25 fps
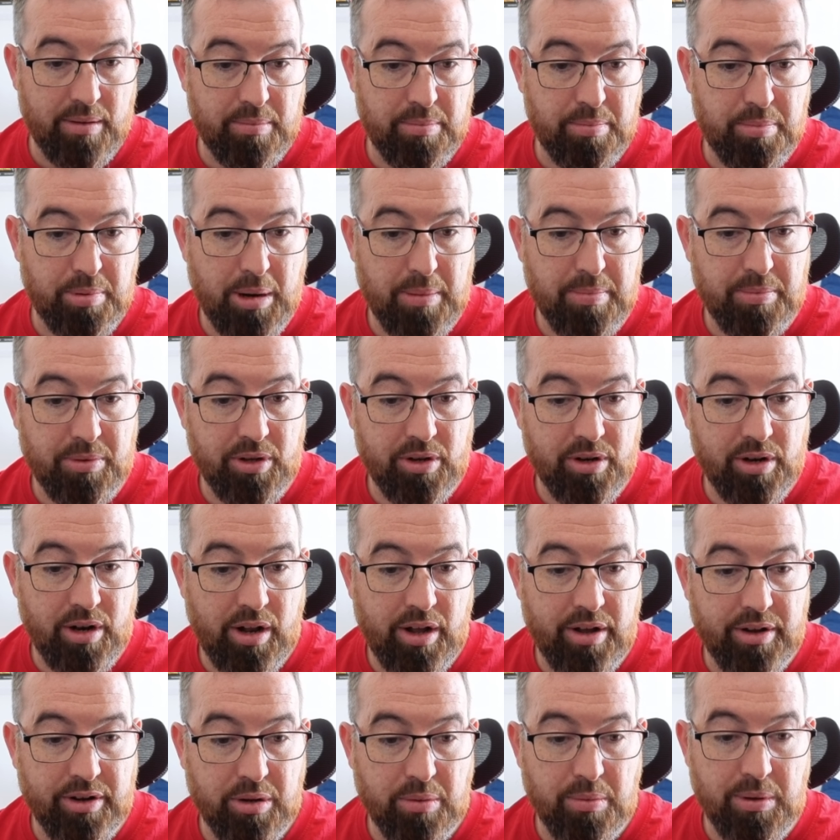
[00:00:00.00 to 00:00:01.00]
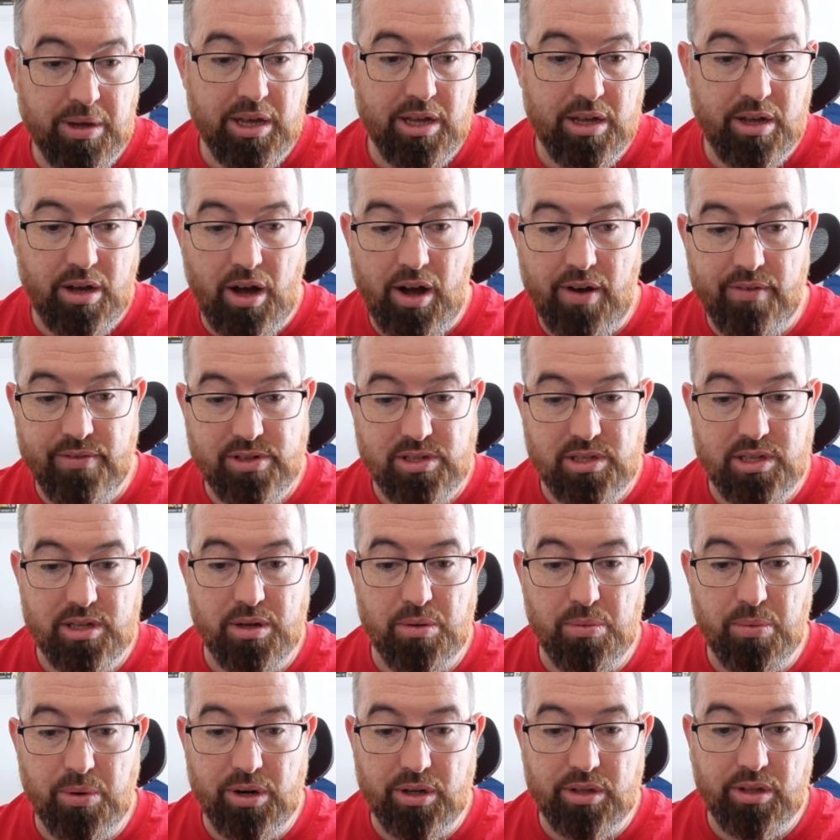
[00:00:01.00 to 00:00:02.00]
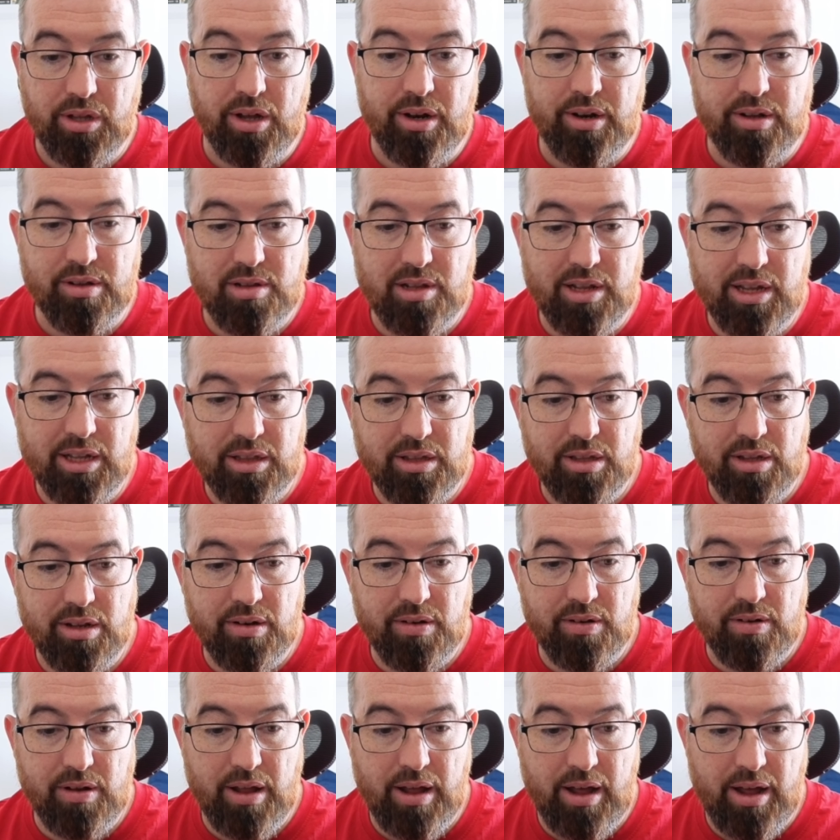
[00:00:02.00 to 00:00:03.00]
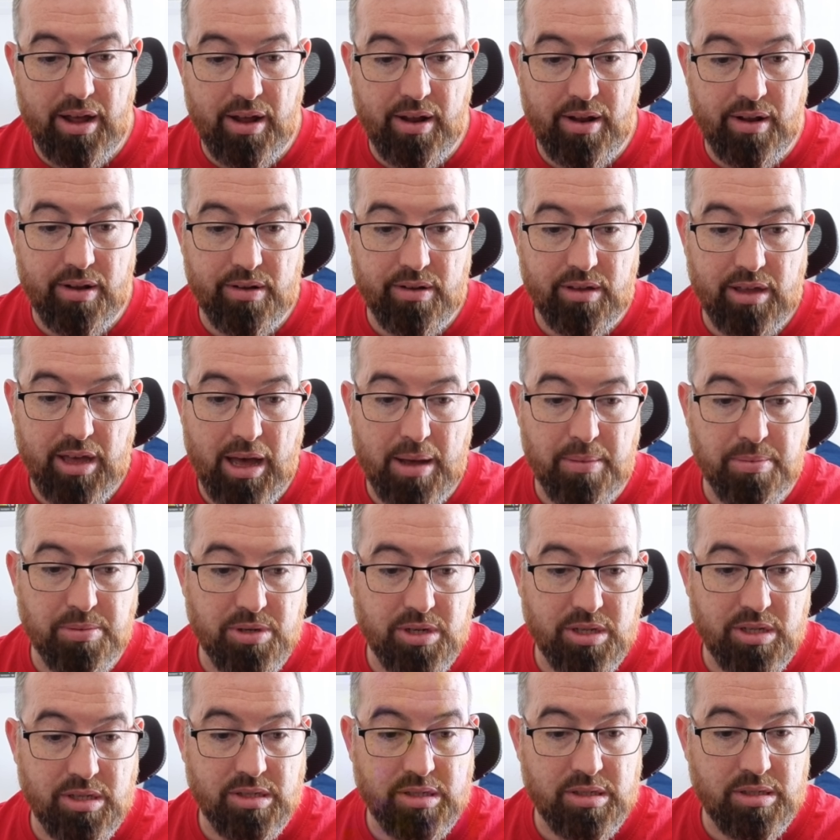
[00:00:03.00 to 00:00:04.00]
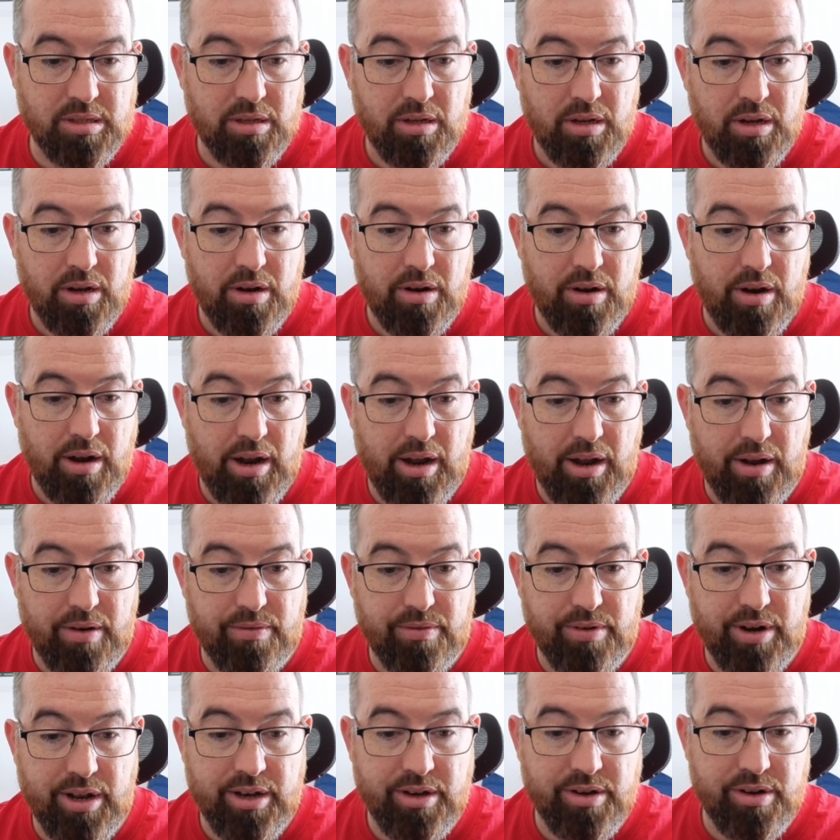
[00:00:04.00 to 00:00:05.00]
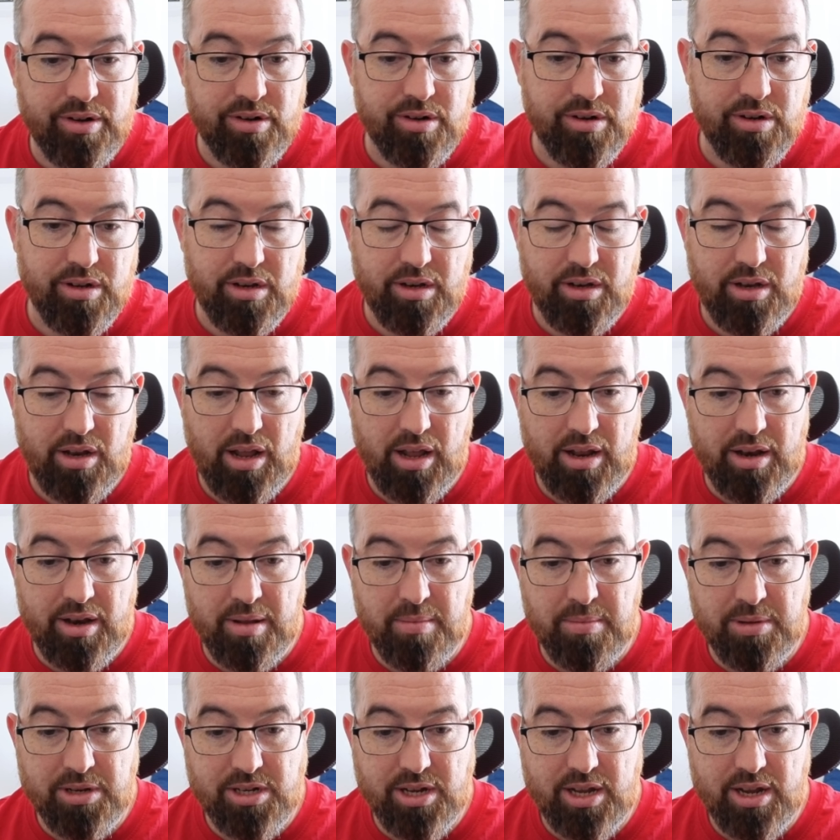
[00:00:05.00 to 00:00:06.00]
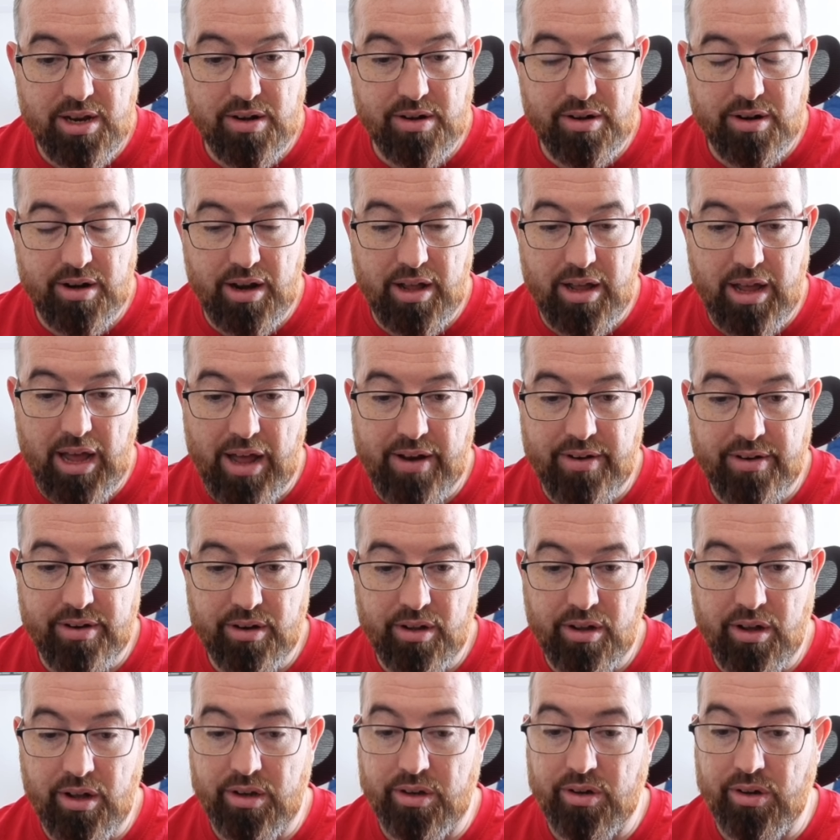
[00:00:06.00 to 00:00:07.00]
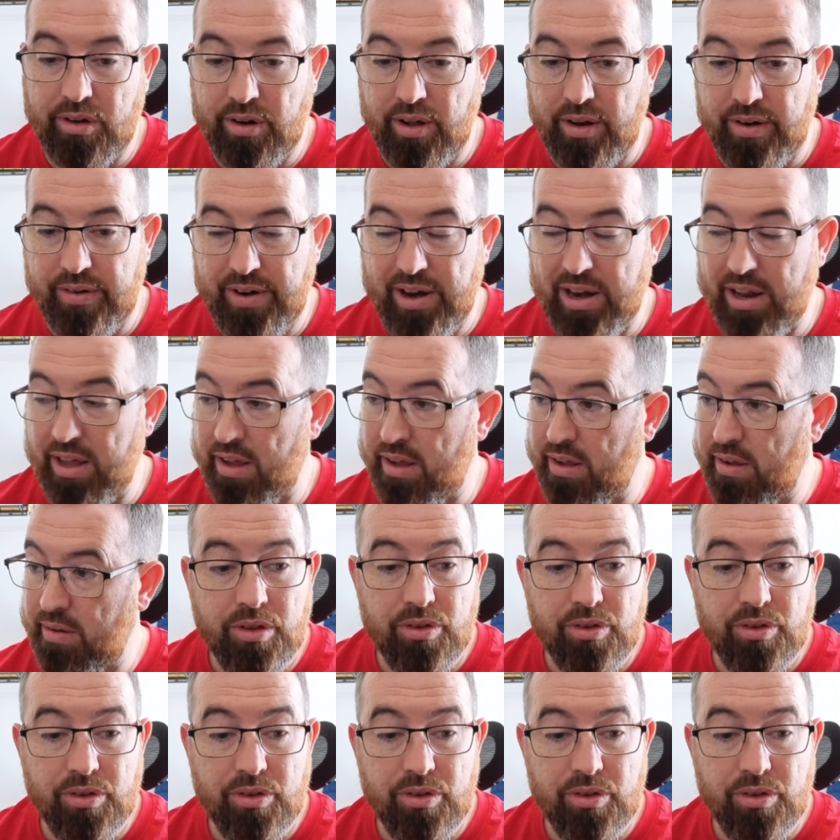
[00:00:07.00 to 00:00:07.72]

Prep done along the way. Obviously, I worked on his LinkedIn captions, rendered an image here that I hadn't got done already.